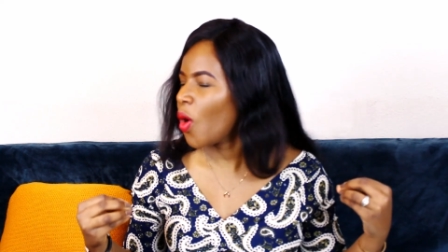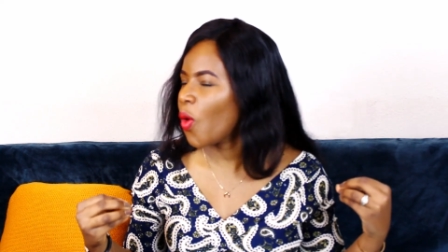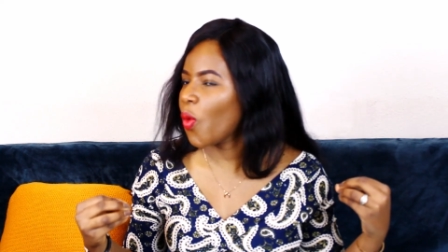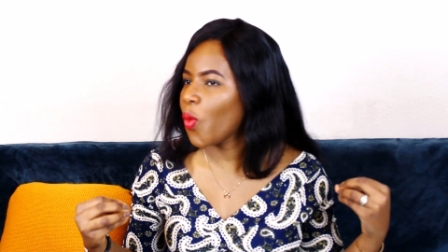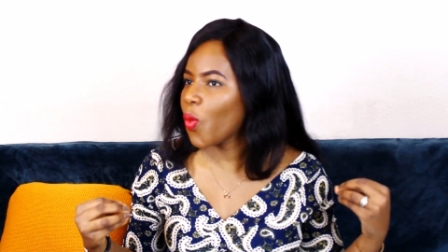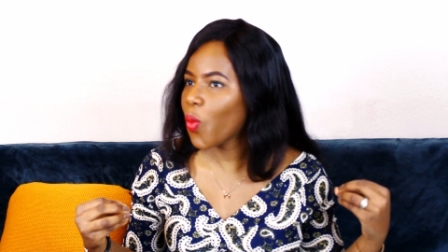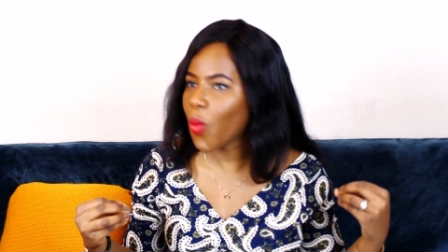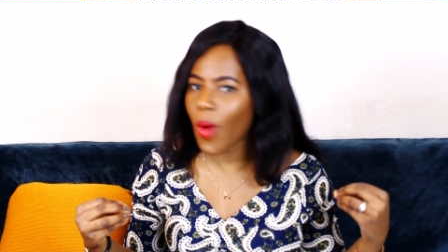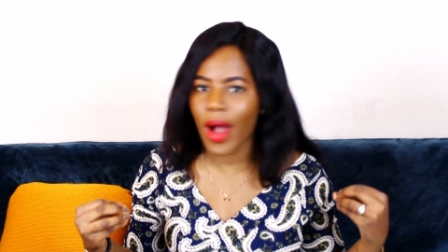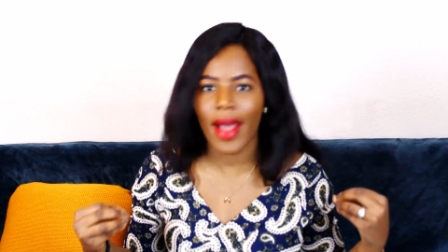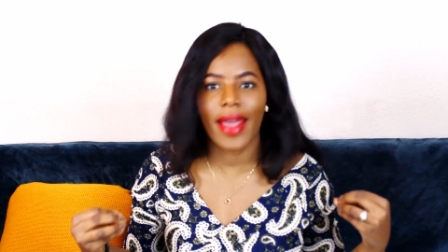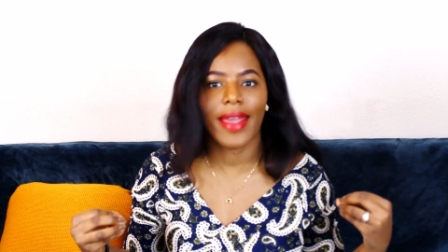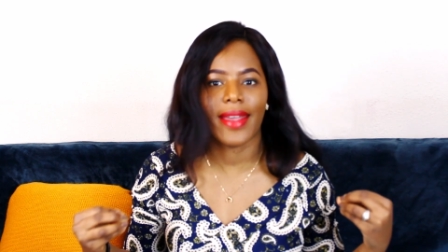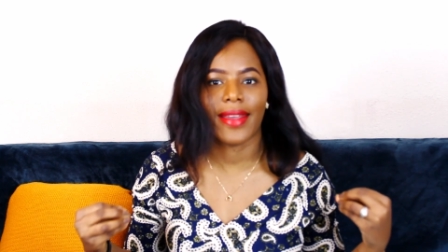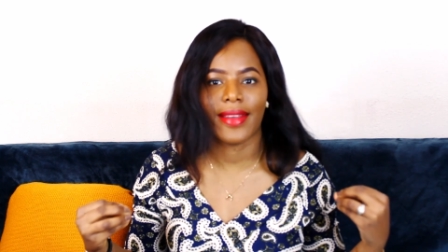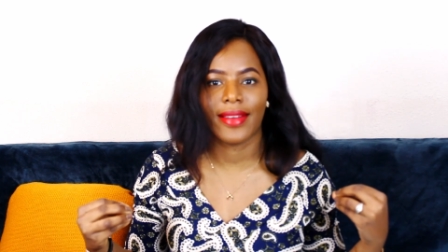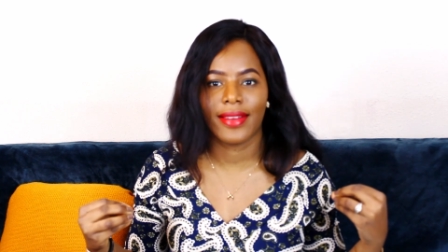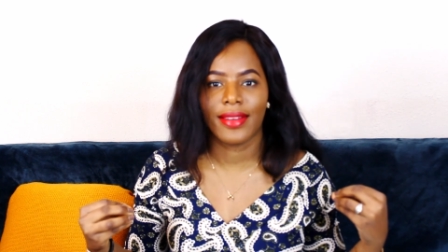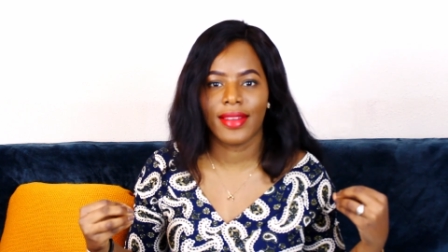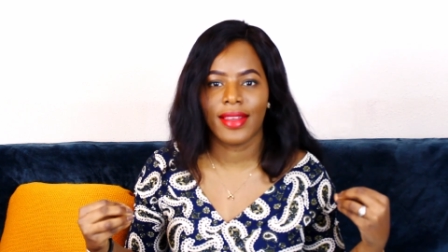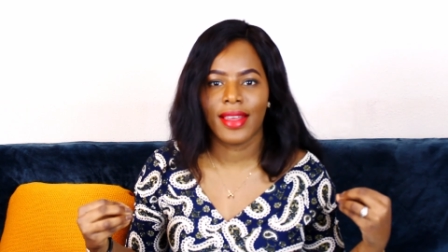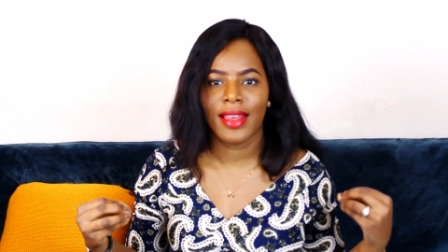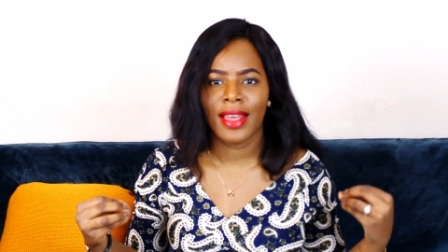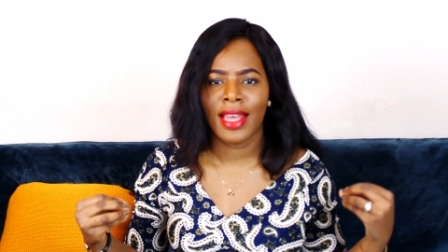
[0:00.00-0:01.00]
Why?
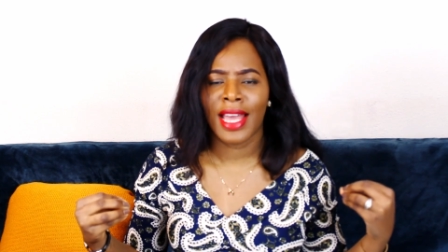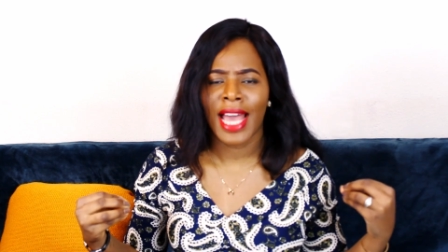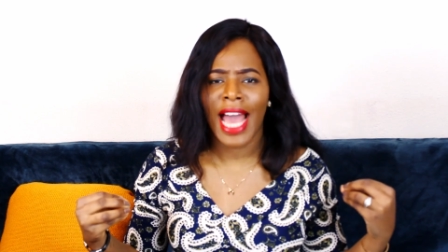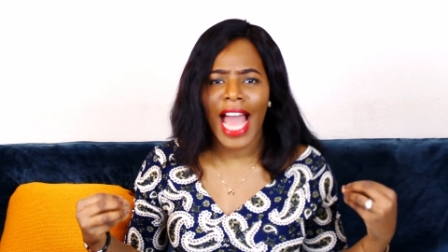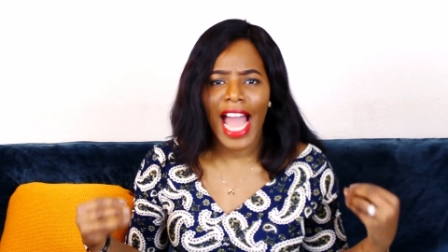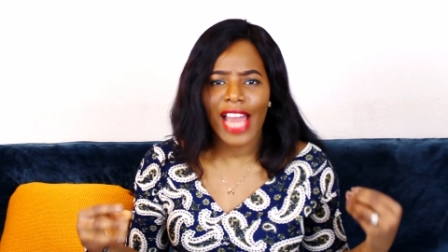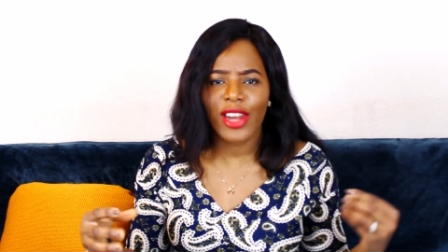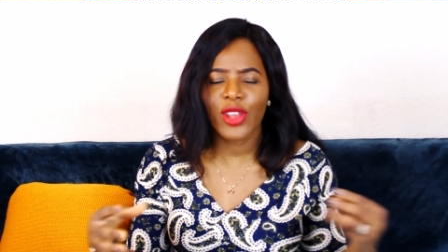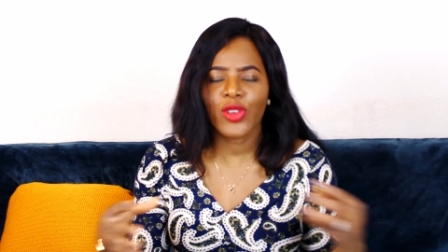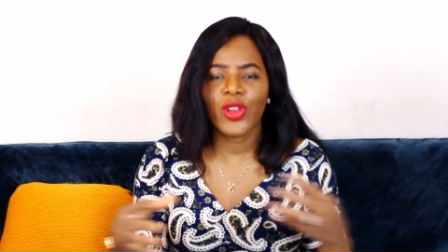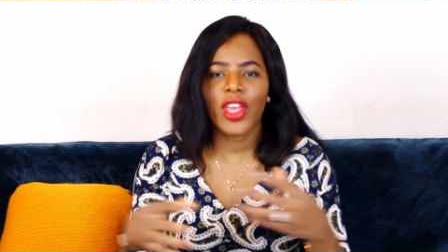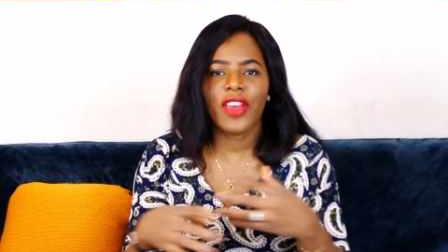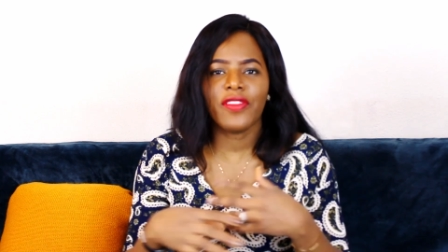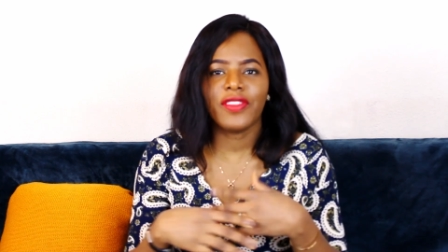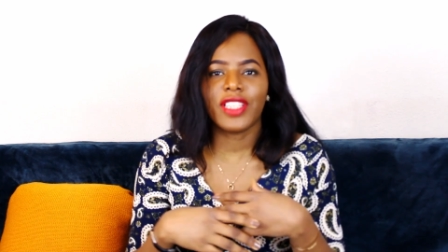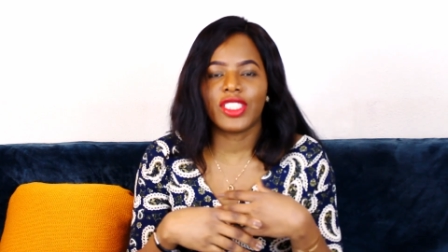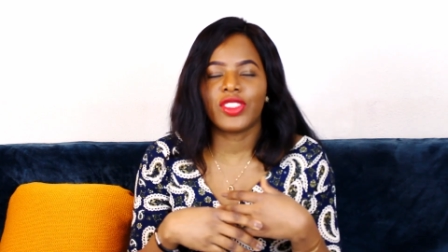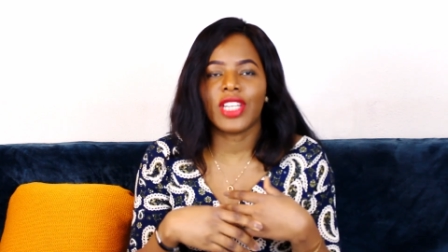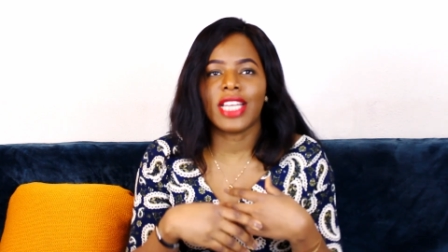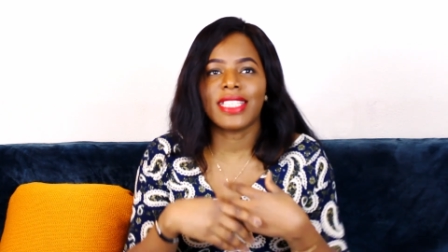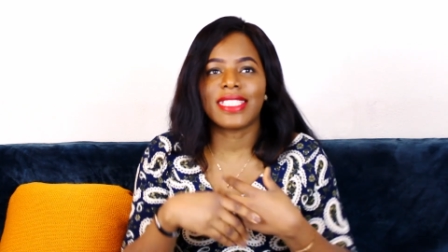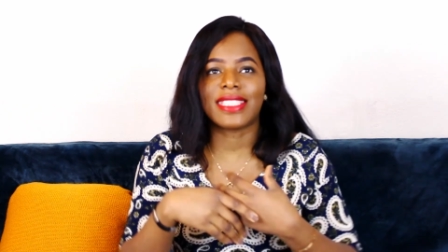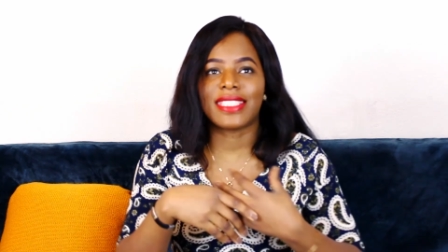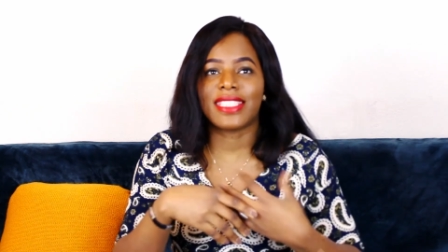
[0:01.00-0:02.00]
I don't know if they're
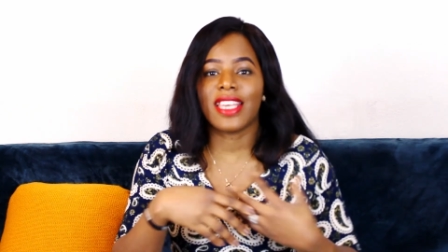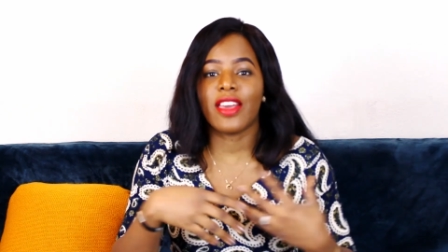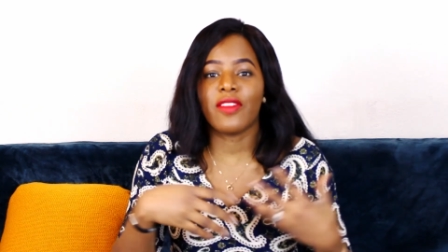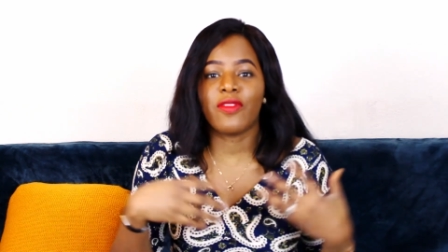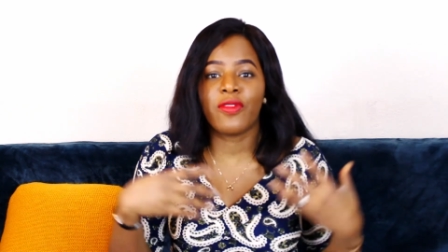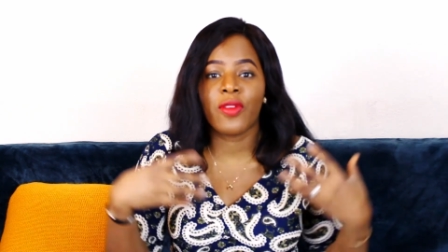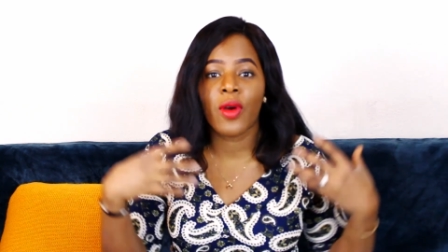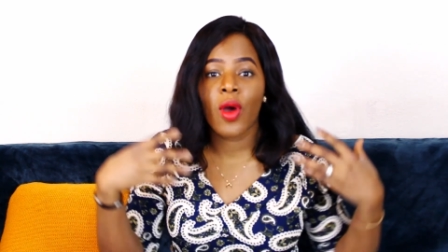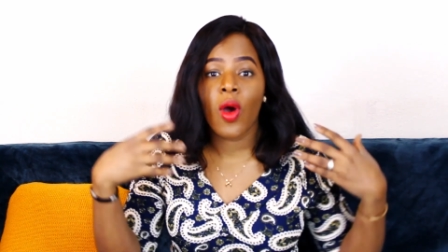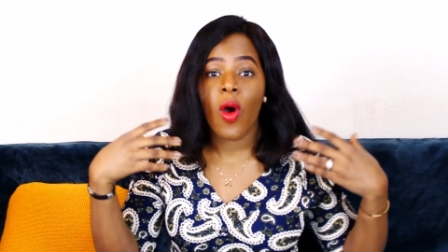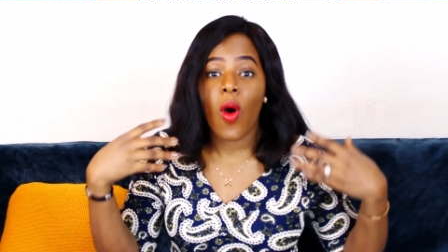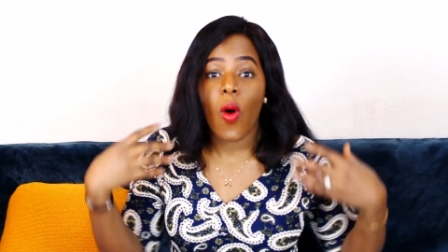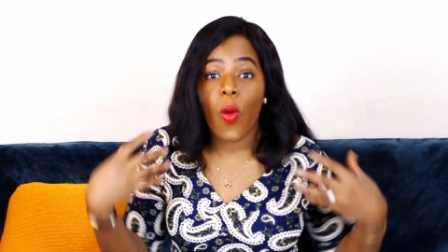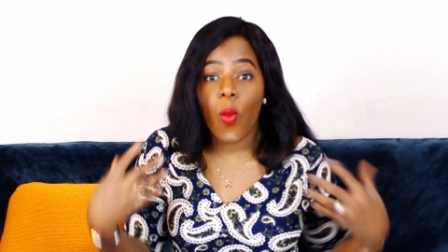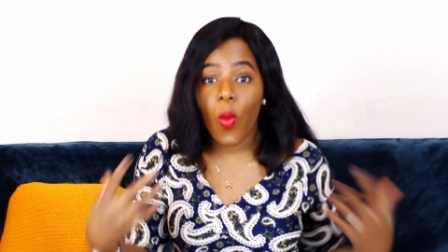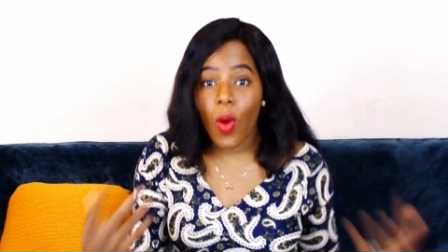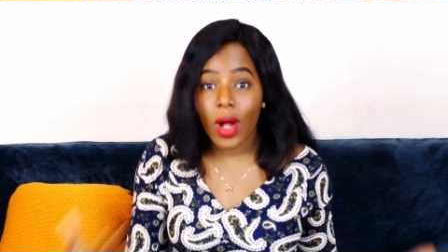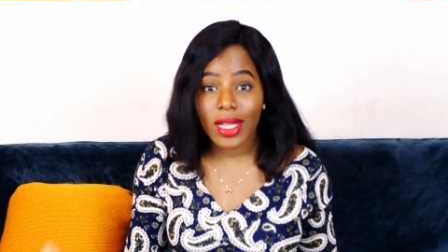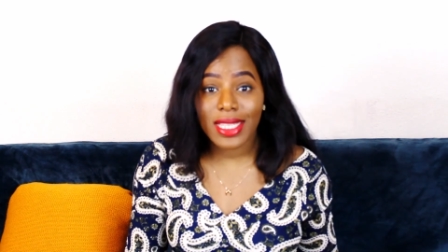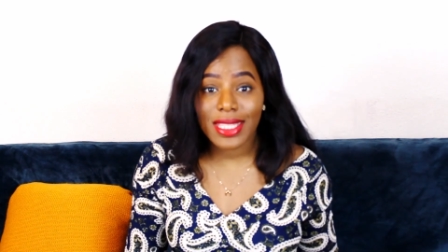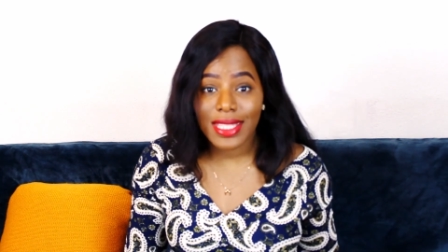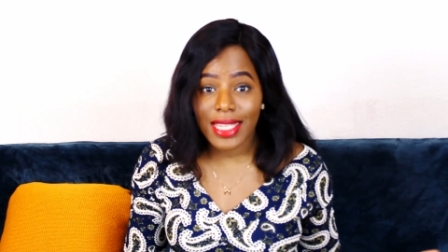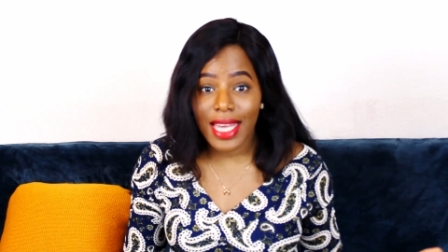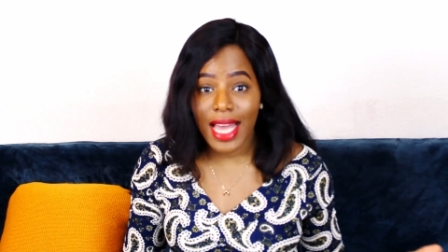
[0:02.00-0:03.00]
trying to save
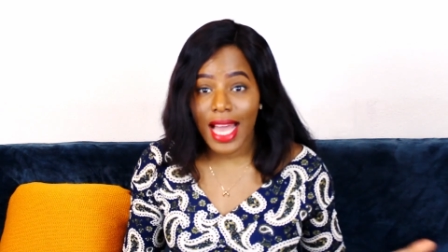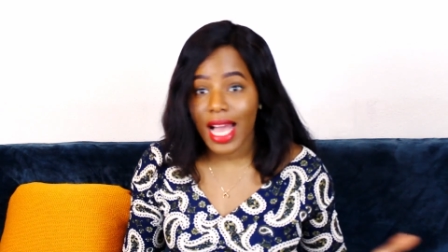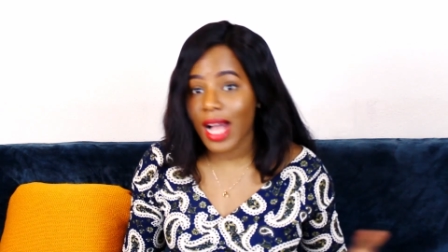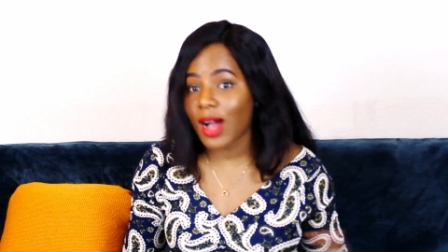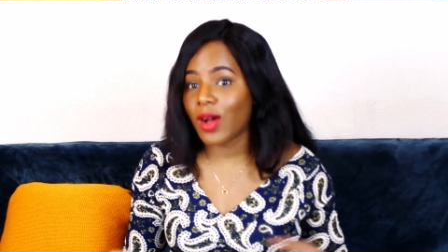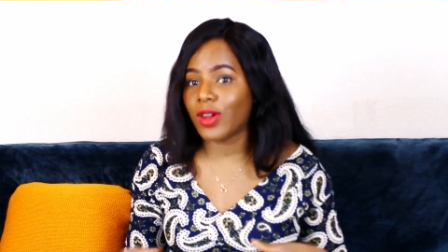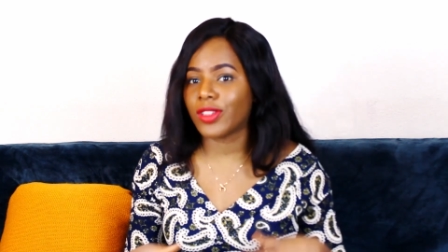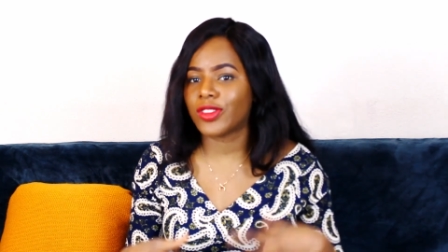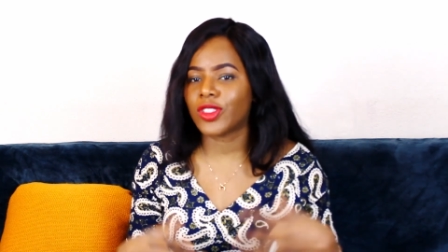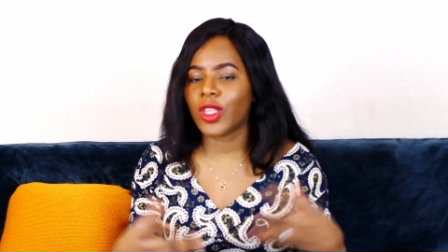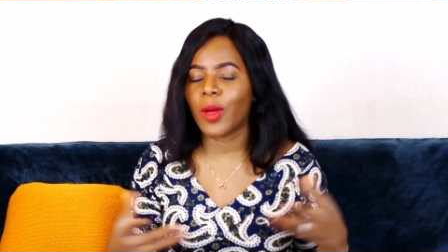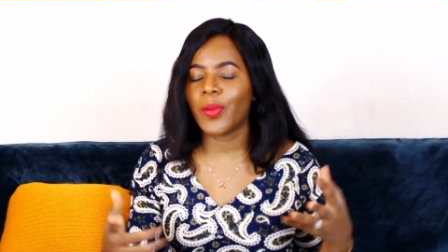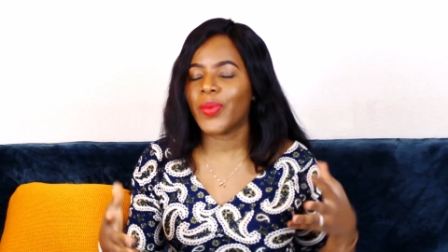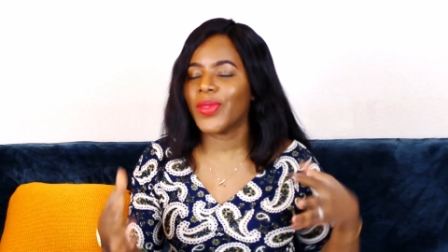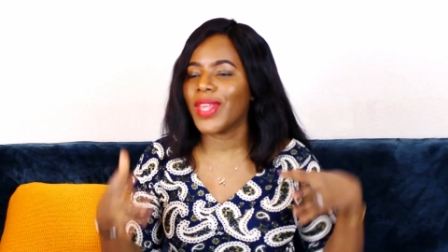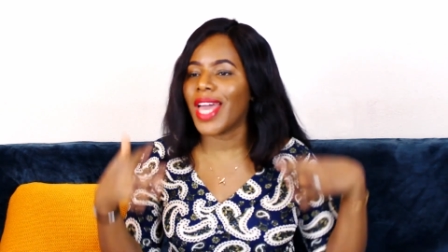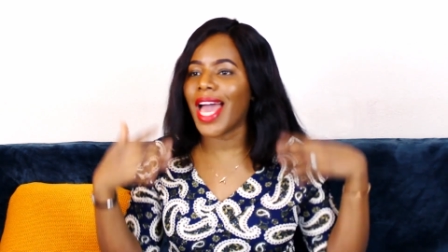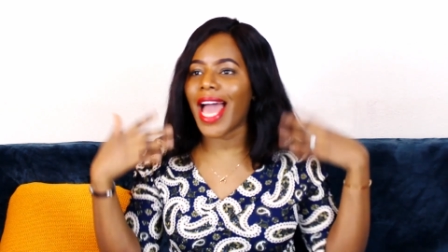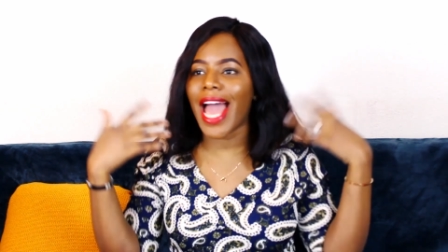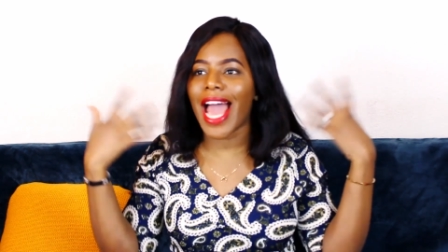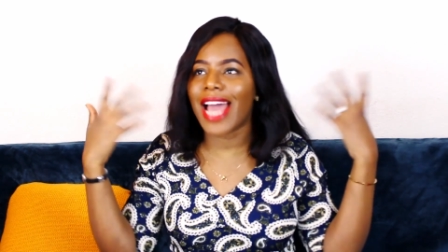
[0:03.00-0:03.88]
water or something.